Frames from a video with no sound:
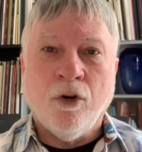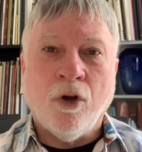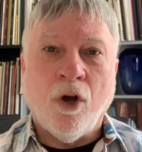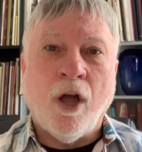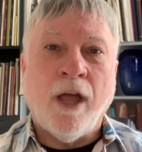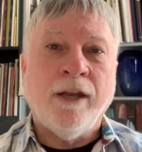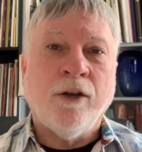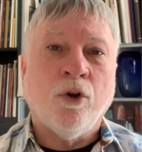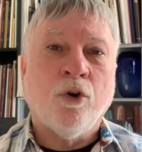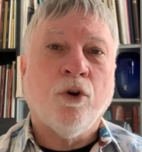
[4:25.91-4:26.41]

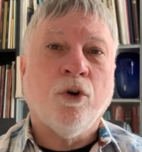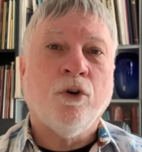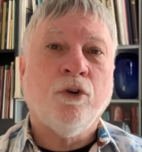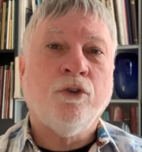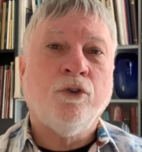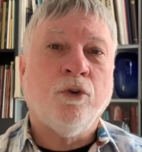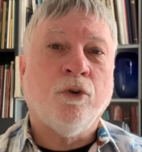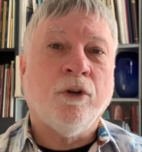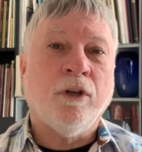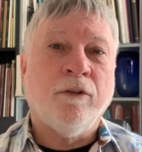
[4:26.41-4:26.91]
and heard
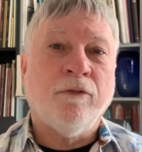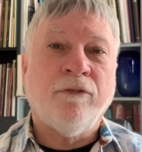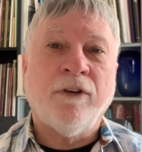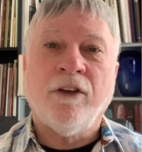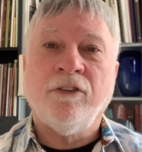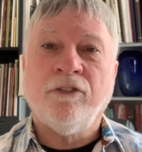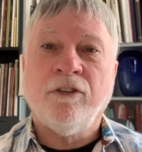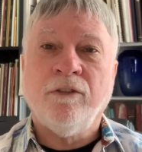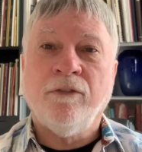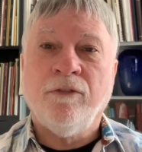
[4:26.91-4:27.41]
during
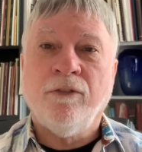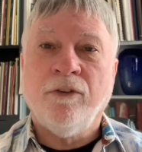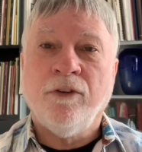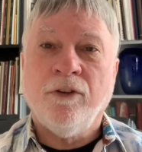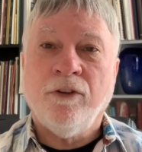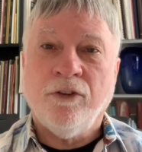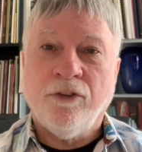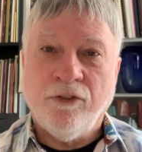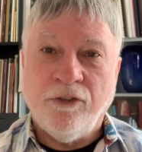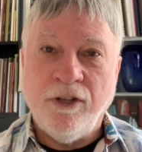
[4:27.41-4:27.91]
festive
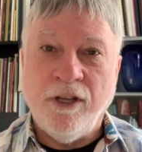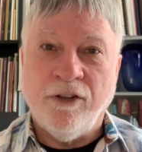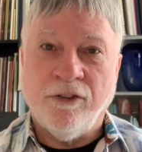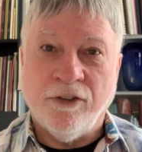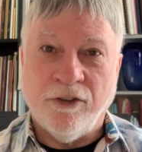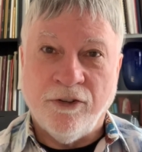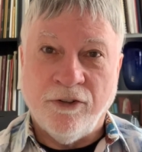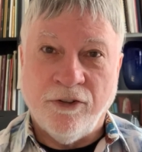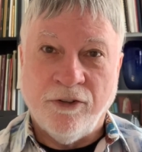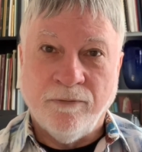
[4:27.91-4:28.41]

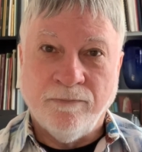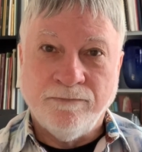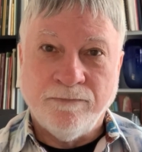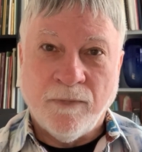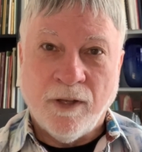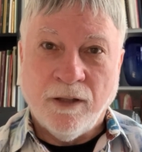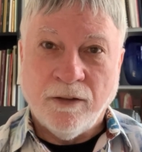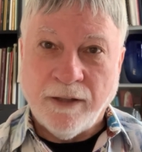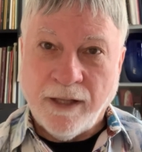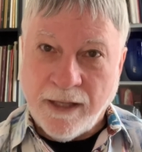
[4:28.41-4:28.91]
seasons
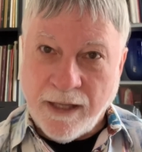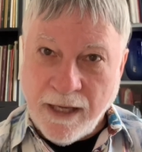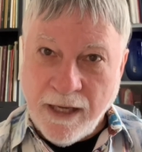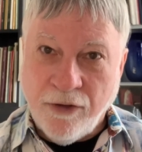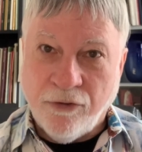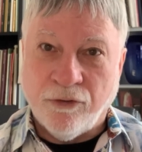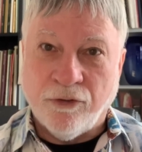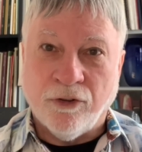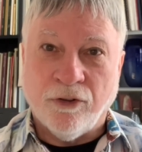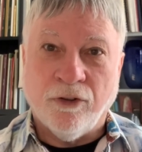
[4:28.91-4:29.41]
like
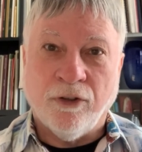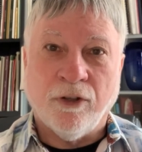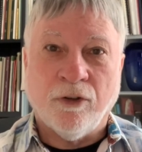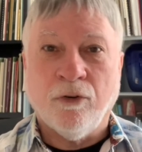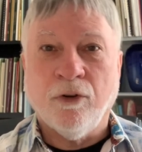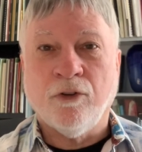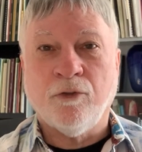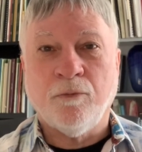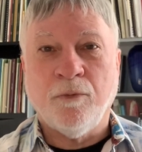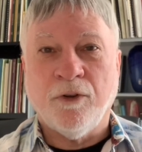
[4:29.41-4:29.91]
Easter and
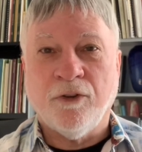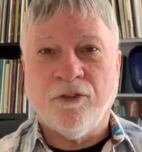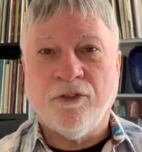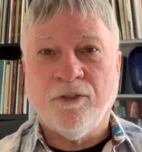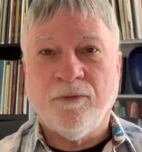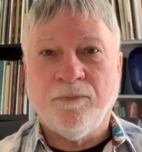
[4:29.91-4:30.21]
Christmas.